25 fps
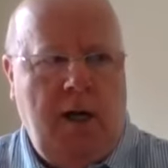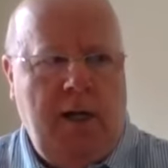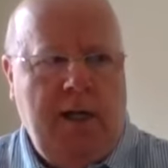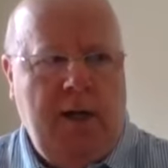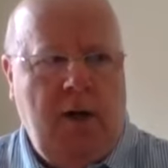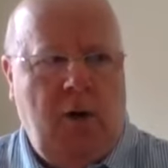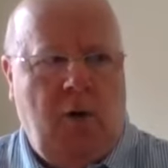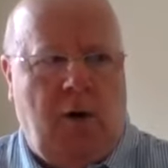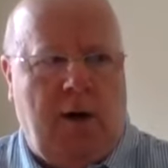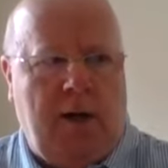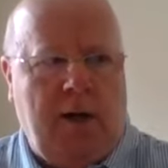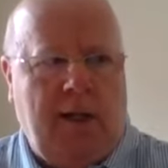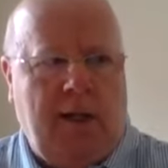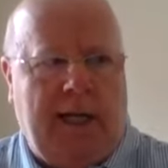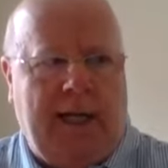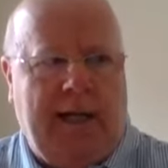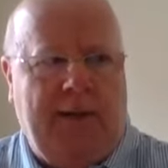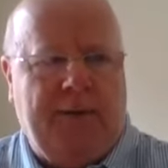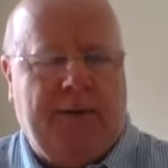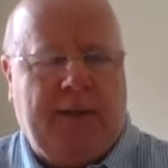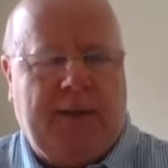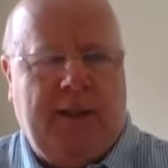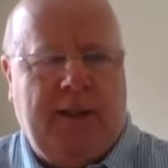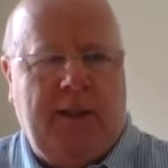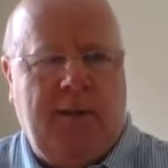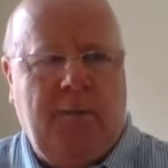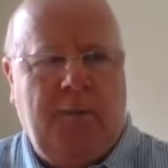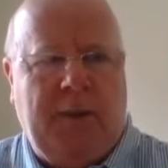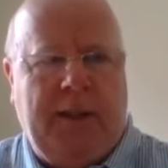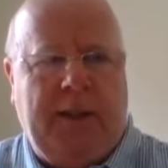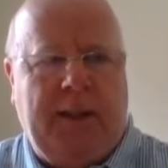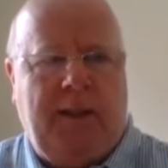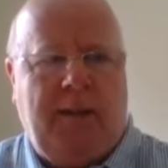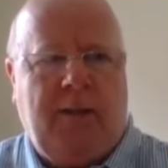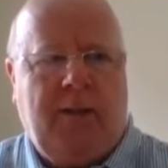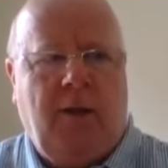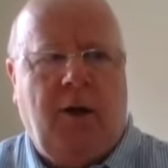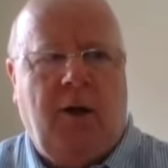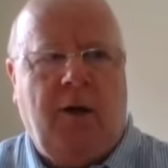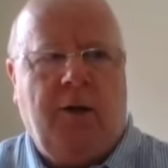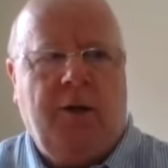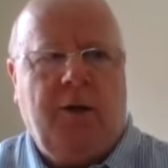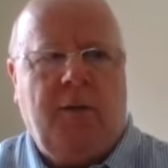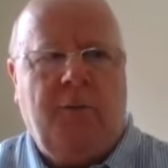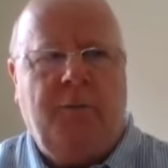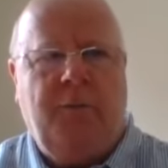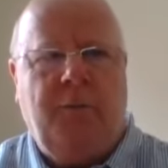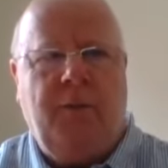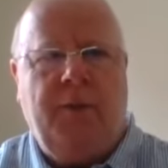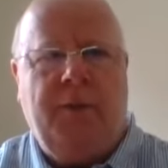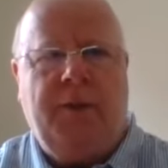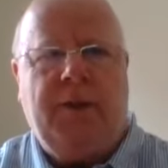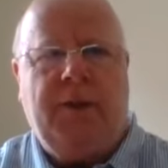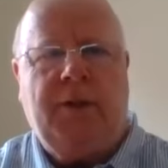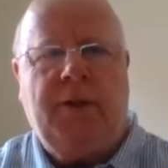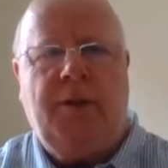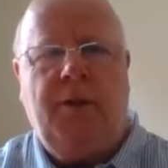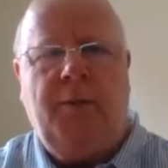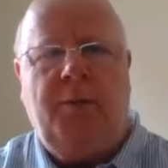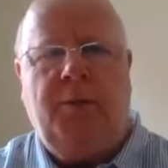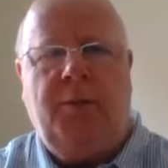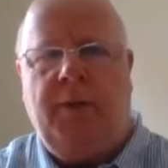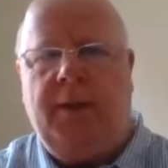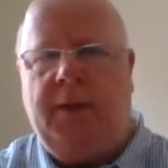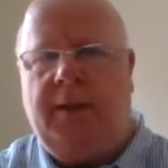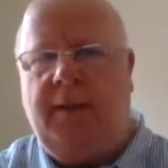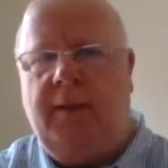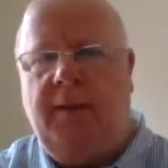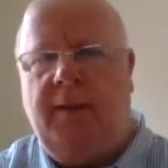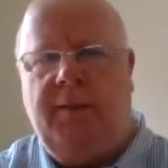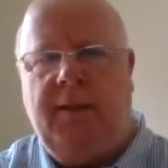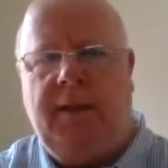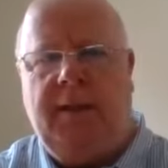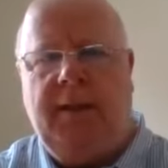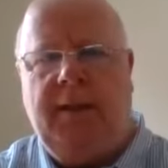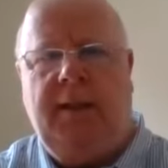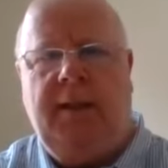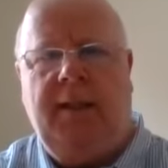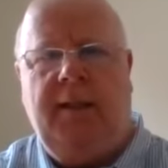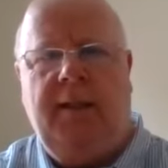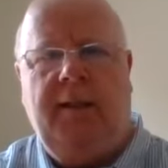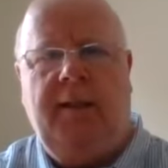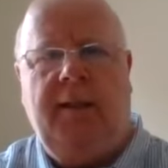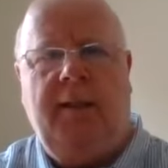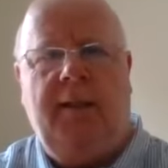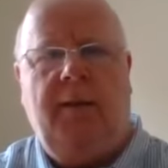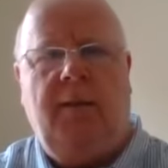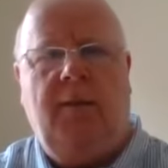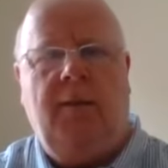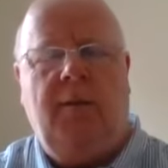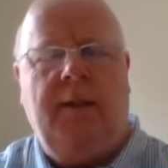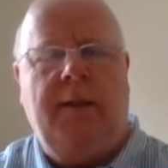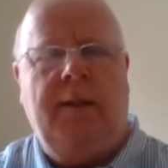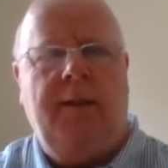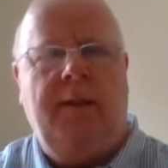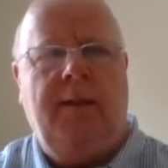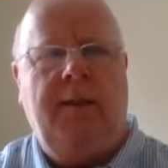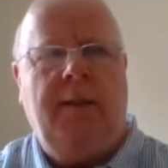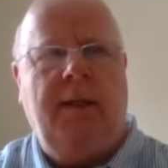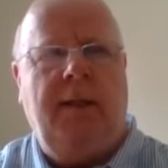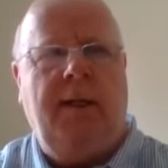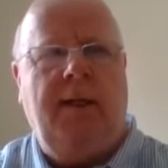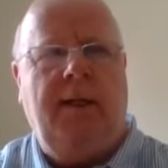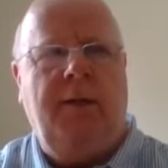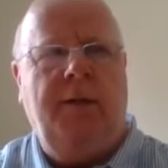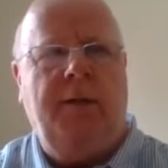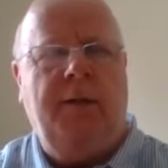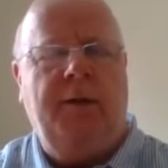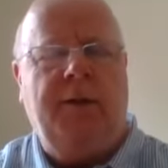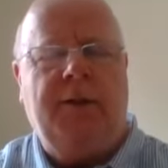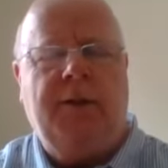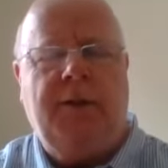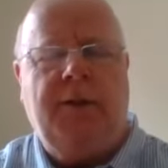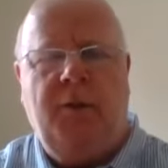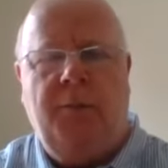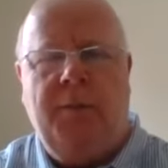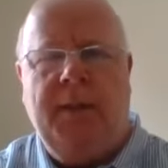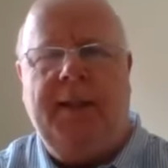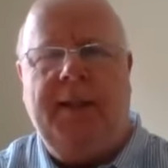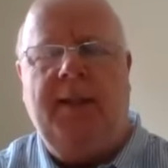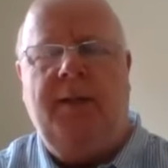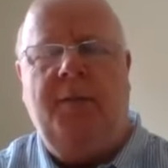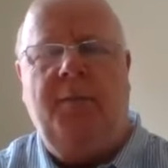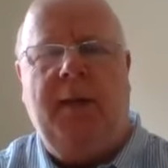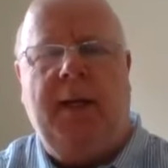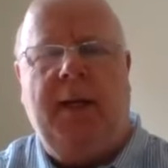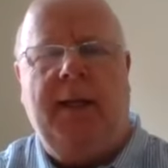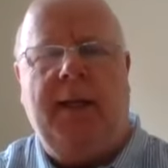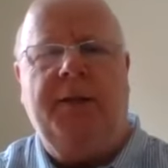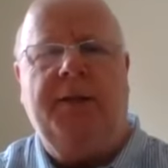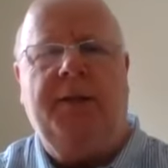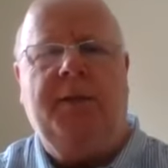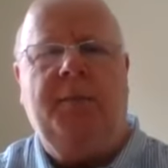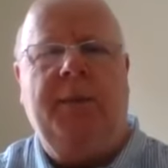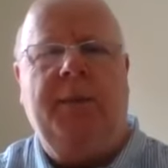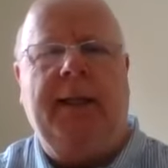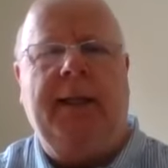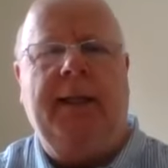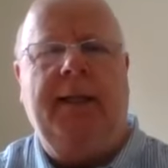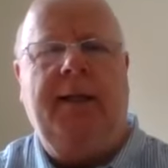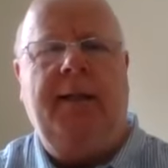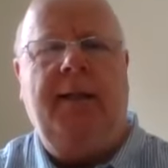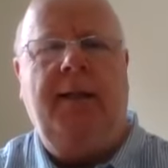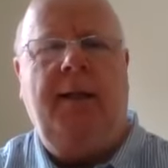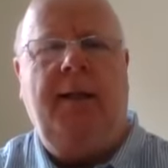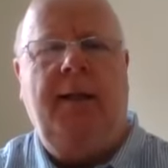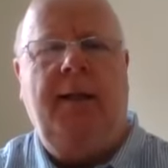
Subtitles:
you know, our lives can be caught up with super activity, you know, and so many demands made